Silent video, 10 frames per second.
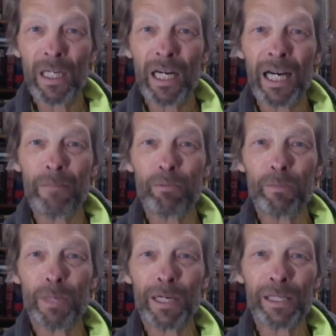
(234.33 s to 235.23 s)
I am
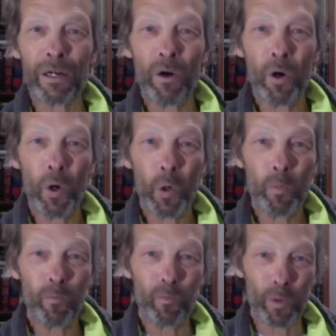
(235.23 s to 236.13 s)
preparing a
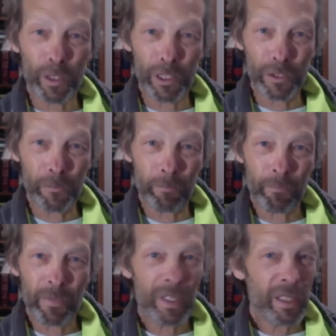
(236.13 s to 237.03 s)
home for you.
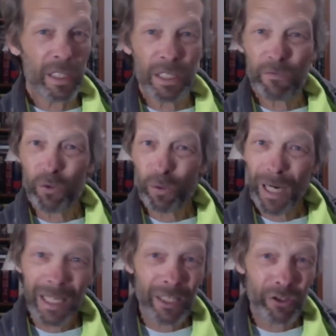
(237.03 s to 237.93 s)
You've
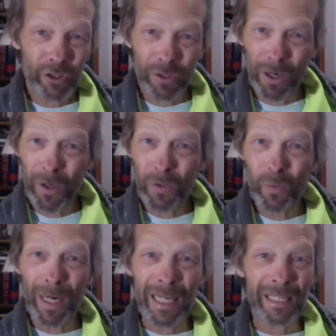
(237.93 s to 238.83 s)
tried it your own
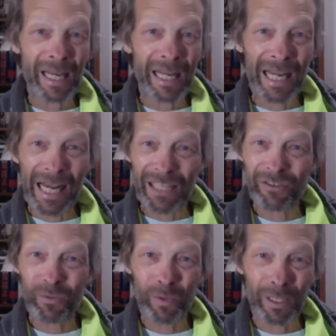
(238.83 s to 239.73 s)
way and that
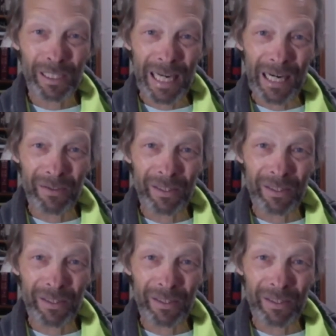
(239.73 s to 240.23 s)
hasn't worked out.